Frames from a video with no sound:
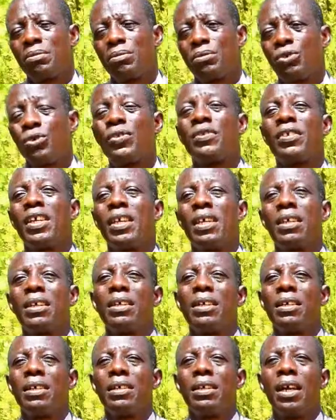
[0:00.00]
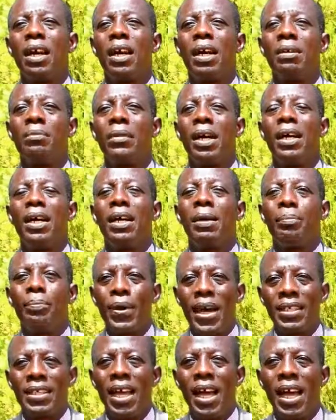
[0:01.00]
to say, a
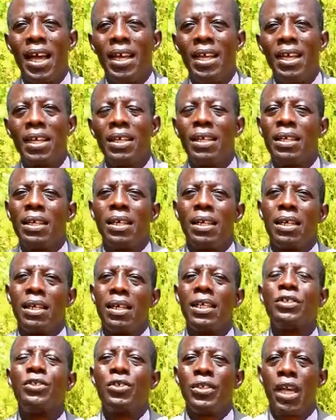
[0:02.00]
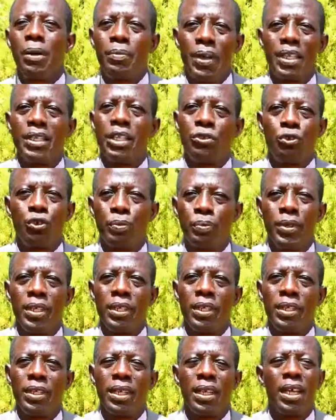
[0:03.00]
brother, a junior brother to me.
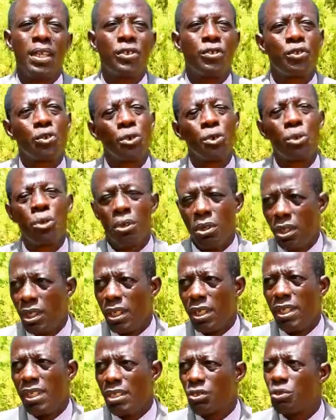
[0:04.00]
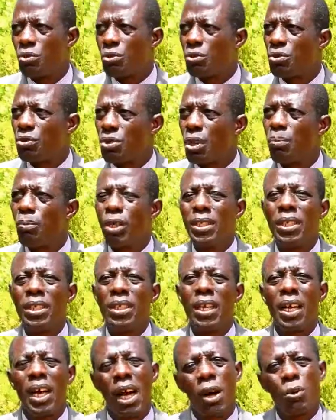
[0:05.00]
And so he's
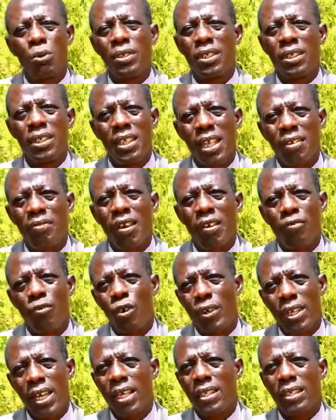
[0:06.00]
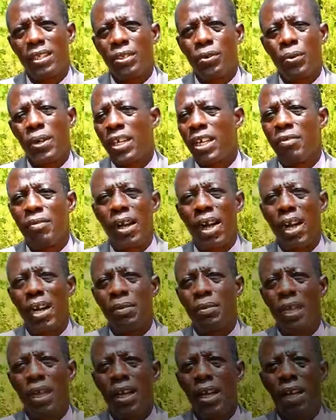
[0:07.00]
somebody I would never forget wherever
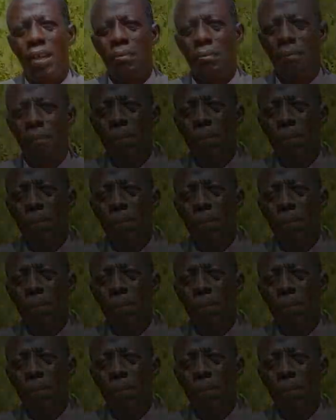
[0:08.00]
I am.